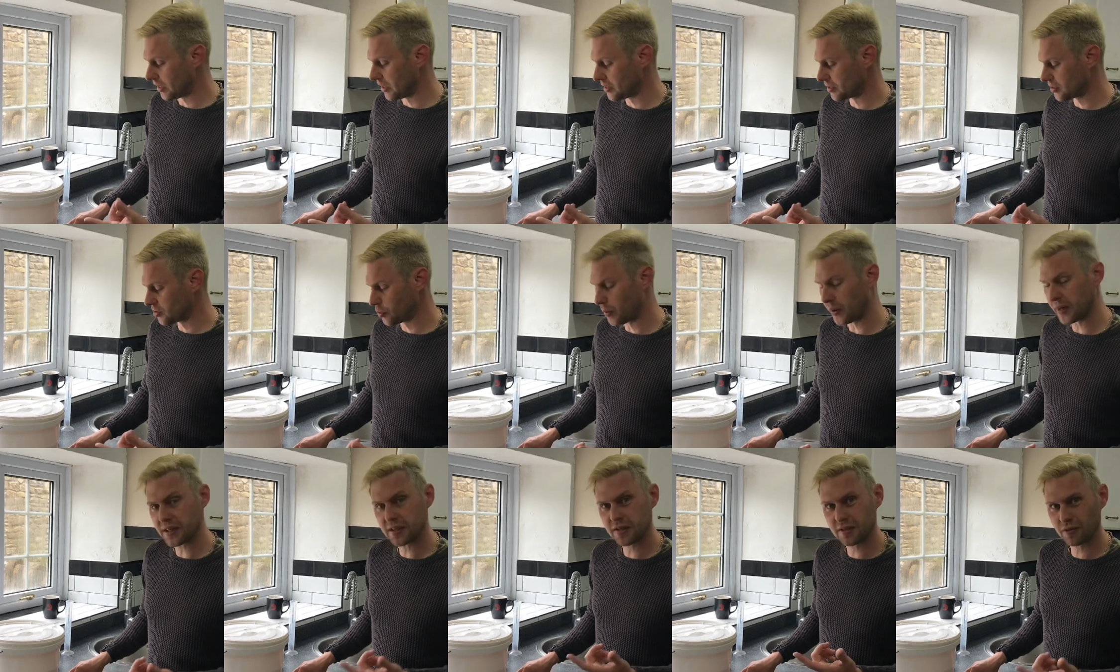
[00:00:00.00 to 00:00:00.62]
at
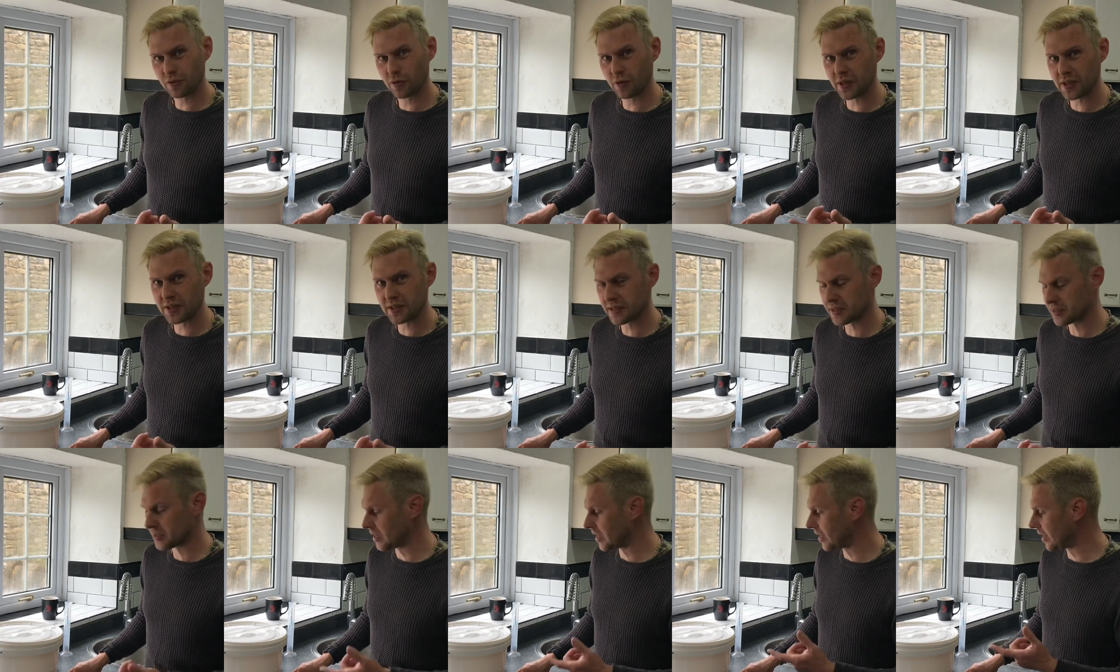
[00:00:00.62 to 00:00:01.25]
20 degrees
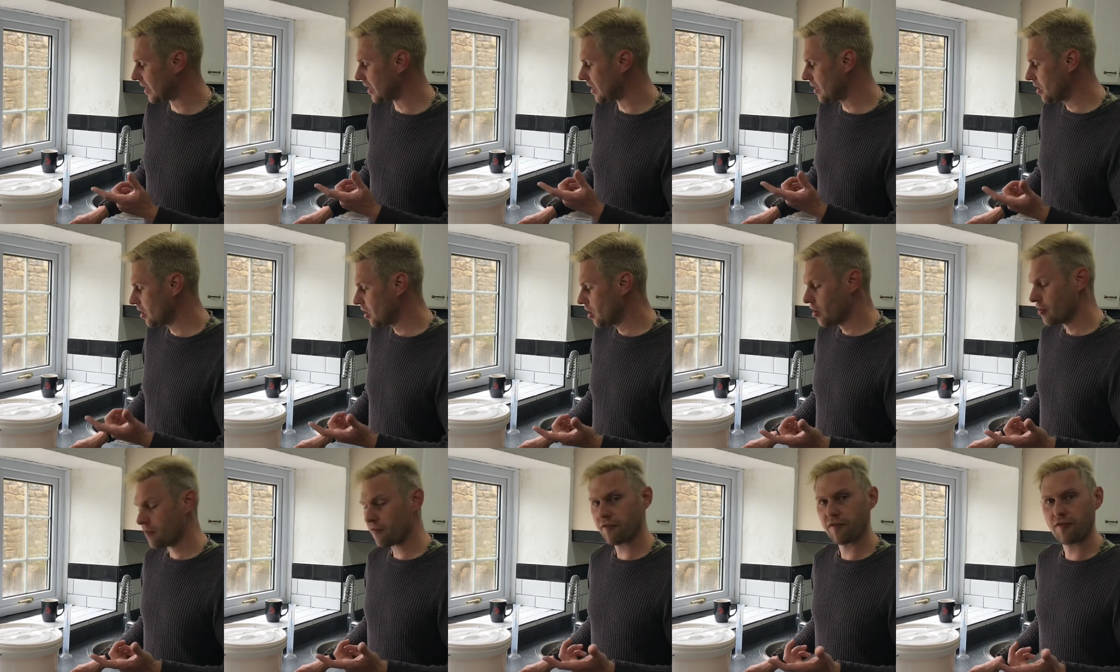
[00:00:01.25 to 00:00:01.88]
C
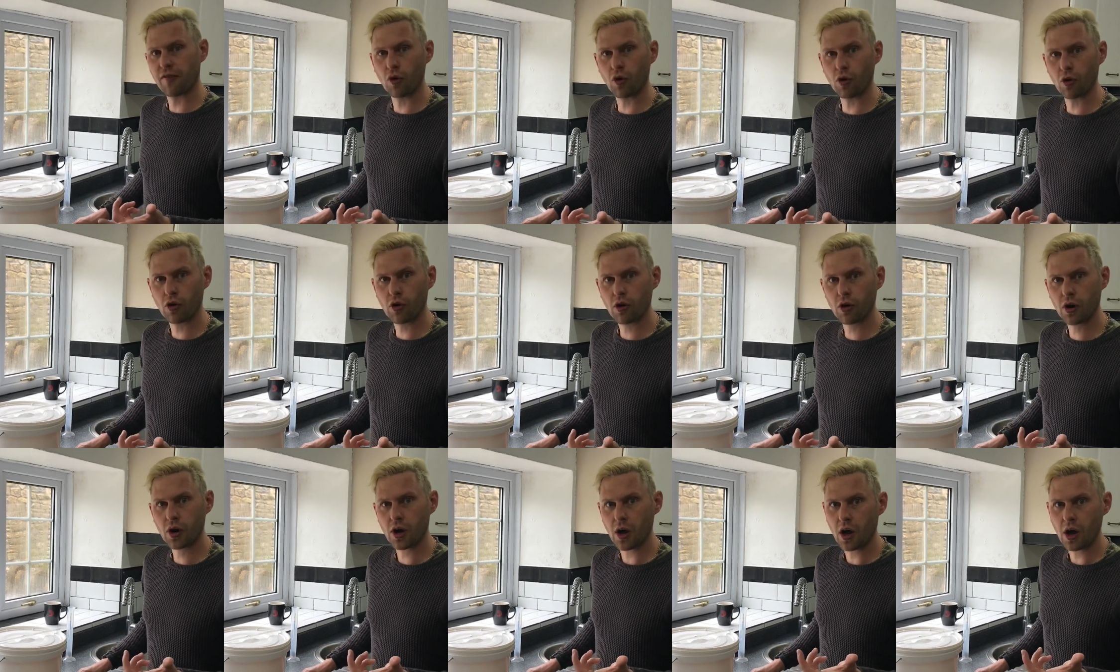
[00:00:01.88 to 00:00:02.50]

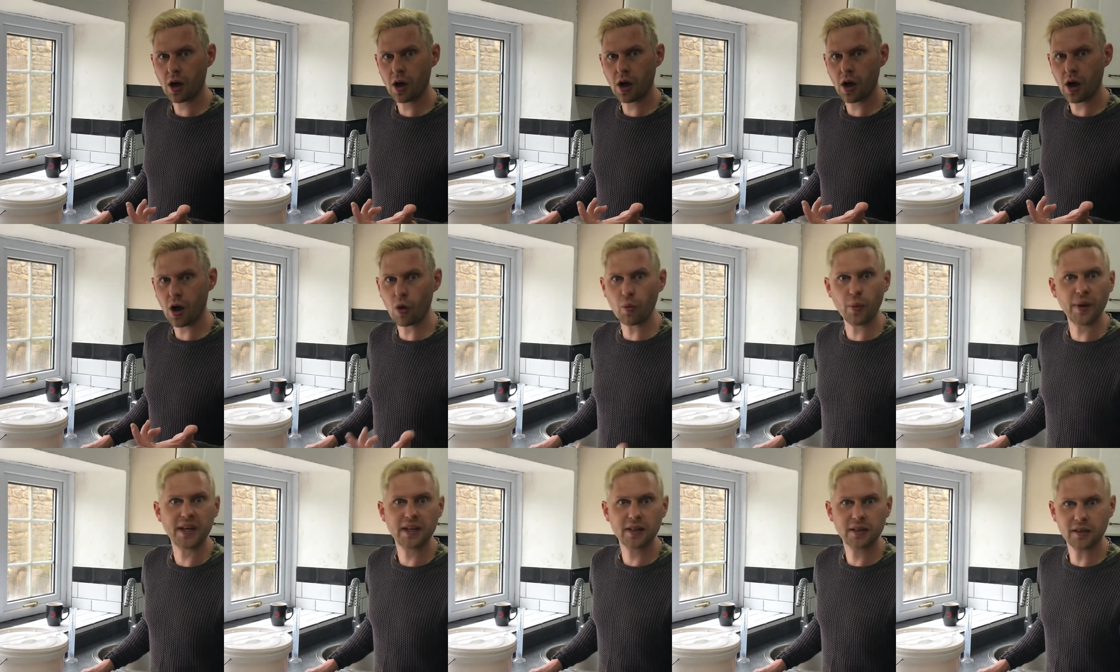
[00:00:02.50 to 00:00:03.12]
for a
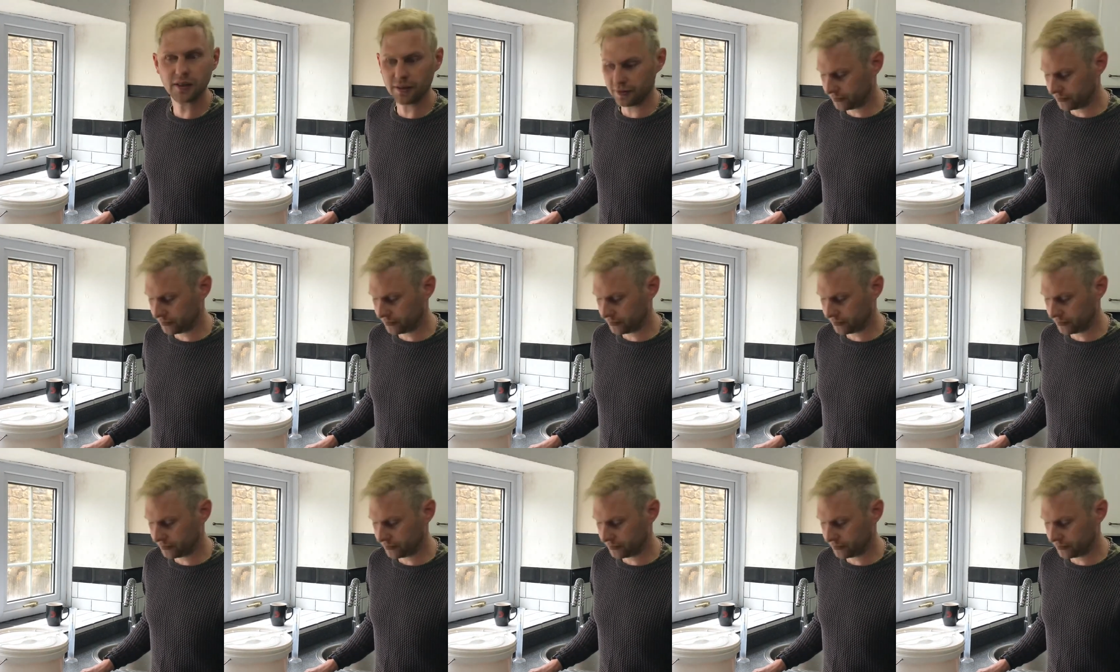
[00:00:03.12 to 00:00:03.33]
week.